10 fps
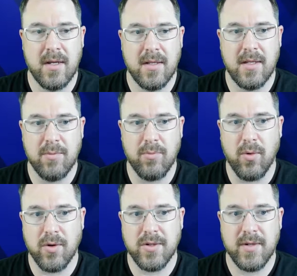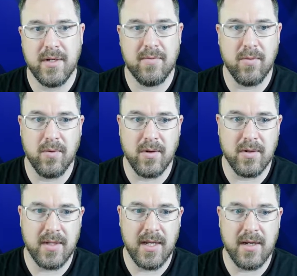the portrait
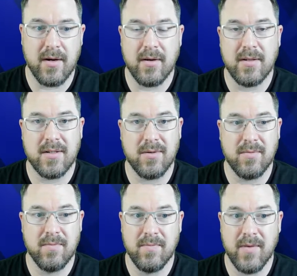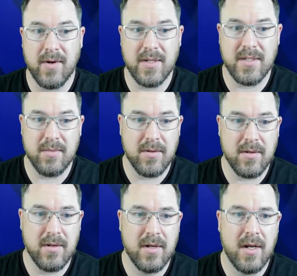for the incarnates are very
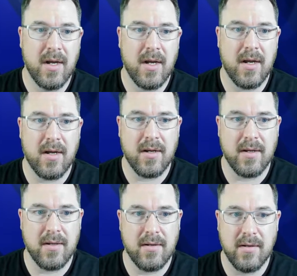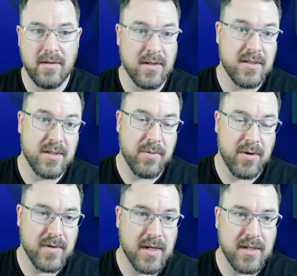similar. This is a
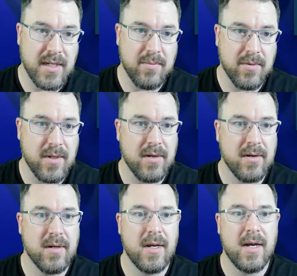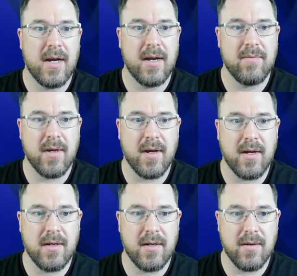perfect example here. I've
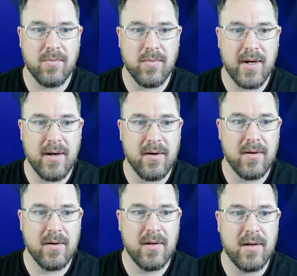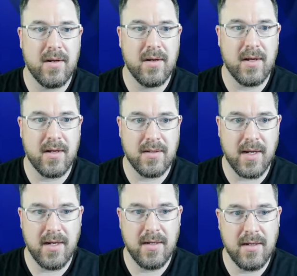got a rare
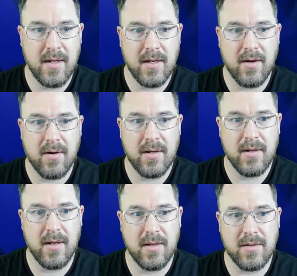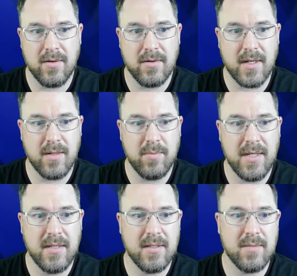Titan incarnate, and it's all Titan
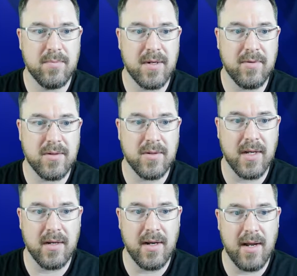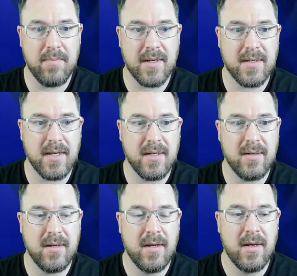pieces, but I've also got epic
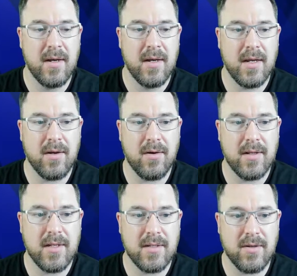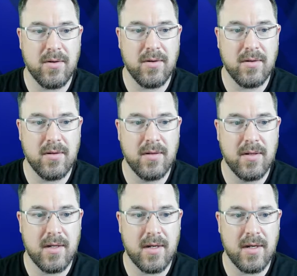Titan incarnate that's all
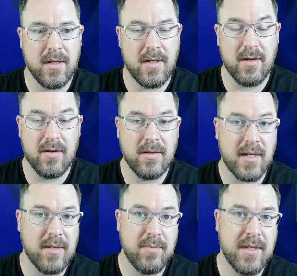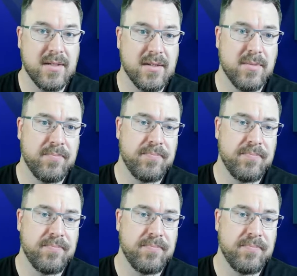Titan pieces.